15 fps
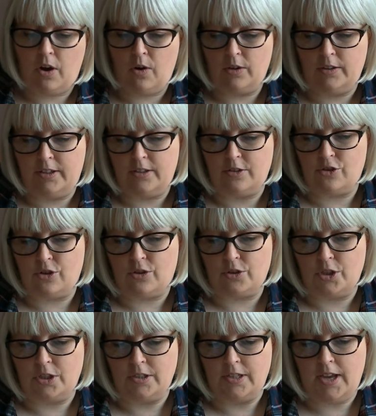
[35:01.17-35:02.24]
all the
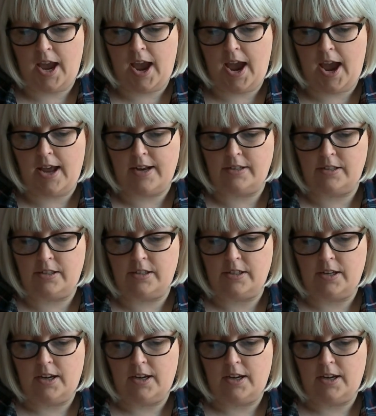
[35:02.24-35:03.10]
instructions, and